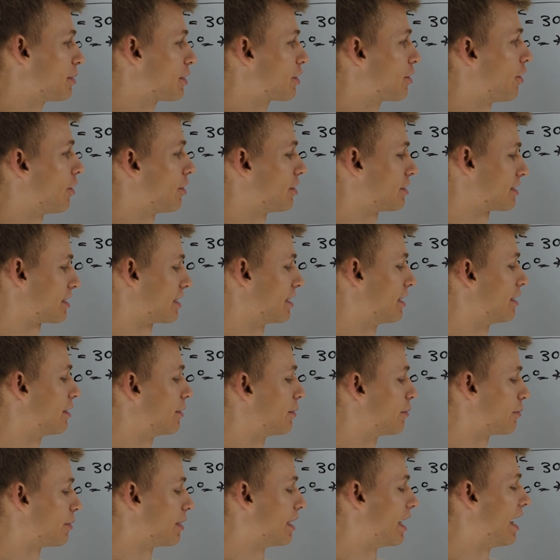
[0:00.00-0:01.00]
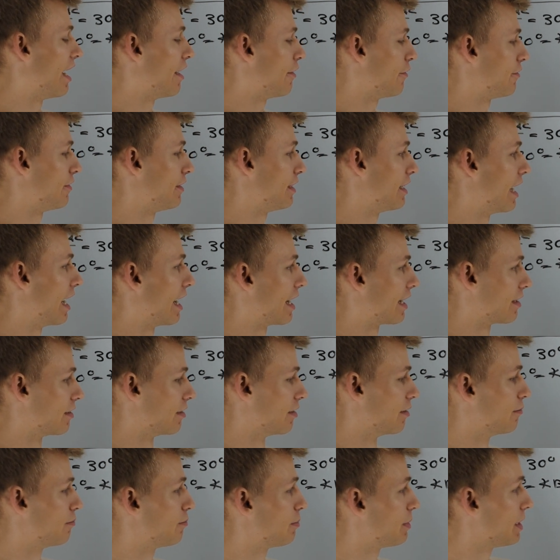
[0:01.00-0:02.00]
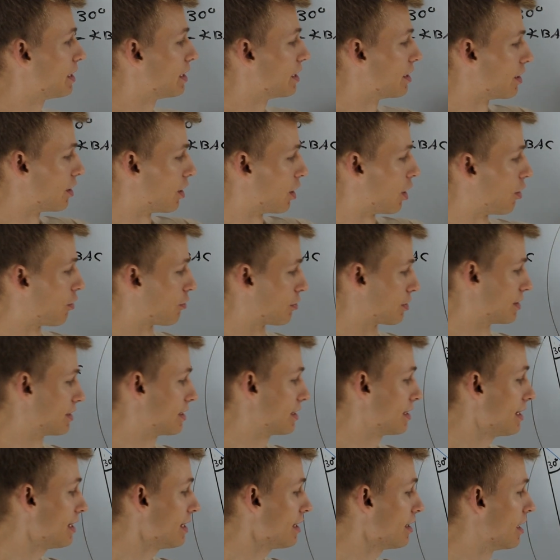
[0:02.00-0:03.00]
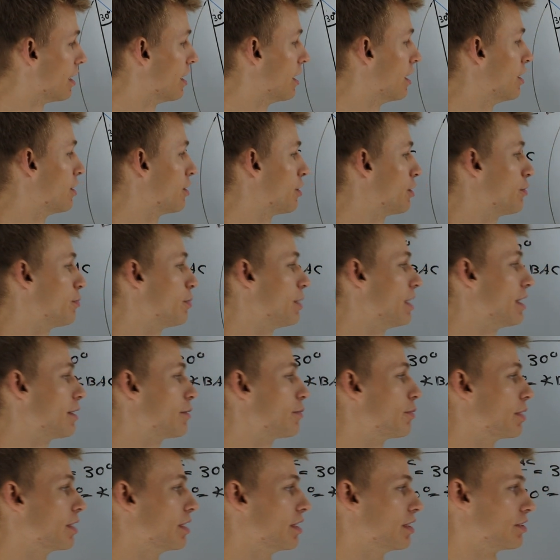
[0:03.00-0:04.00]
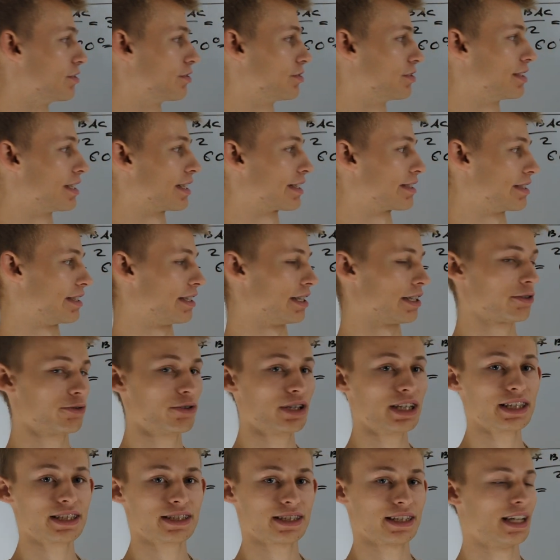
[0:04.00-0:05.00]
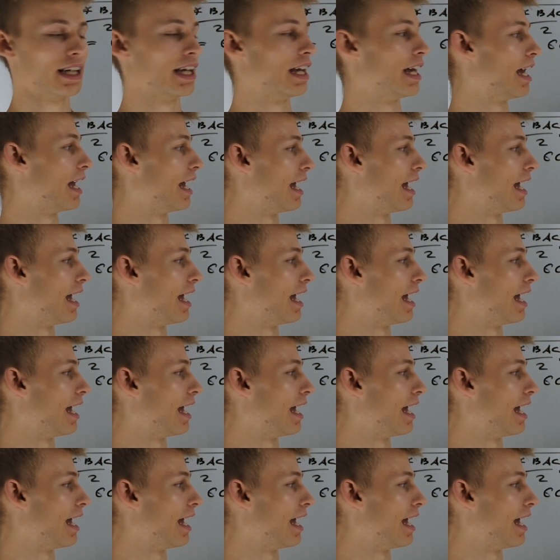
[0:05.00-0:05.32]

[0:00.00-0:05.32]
because we have the angle B O C to be equal to sixty degrees,